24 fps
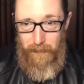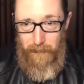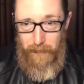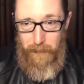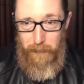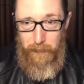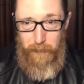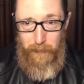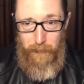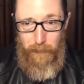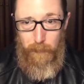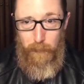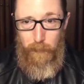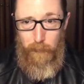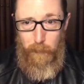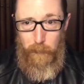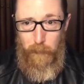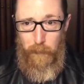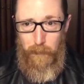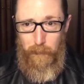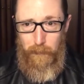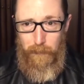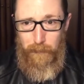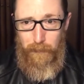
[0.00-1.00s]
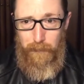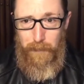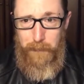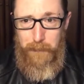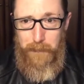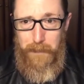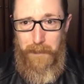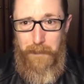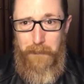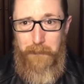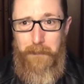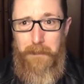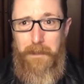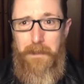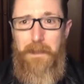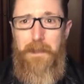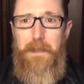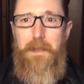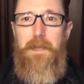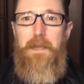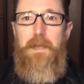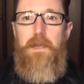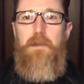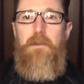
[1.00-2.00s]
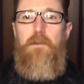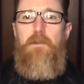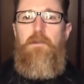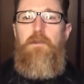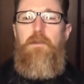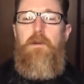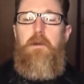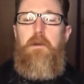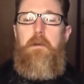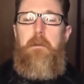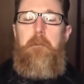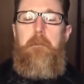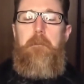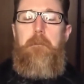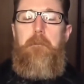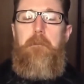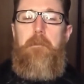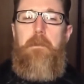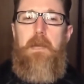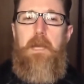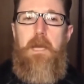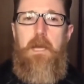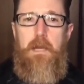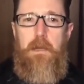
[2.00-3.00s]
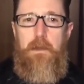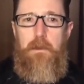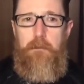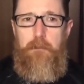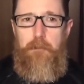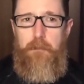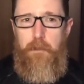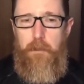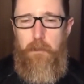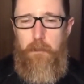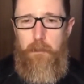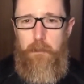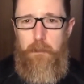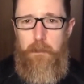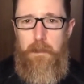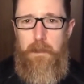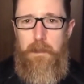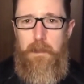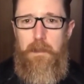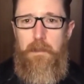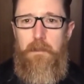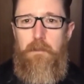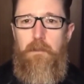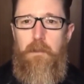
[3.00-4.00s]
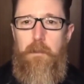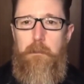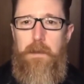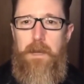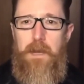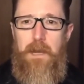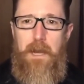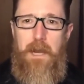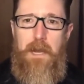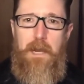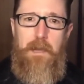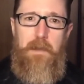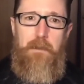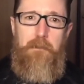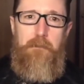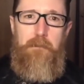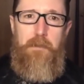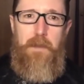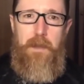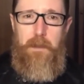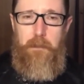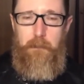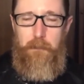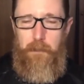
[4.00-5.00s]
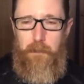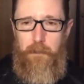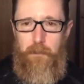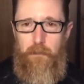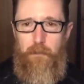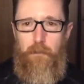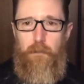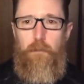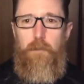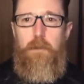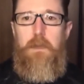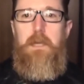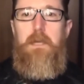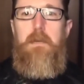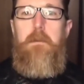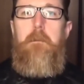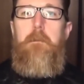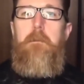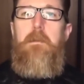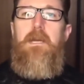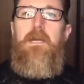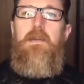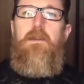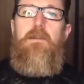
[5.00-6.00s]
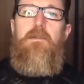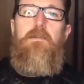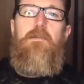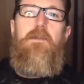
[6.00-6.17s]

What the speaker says: going to be some spoilers coming up. So, the film is about a family's serene beach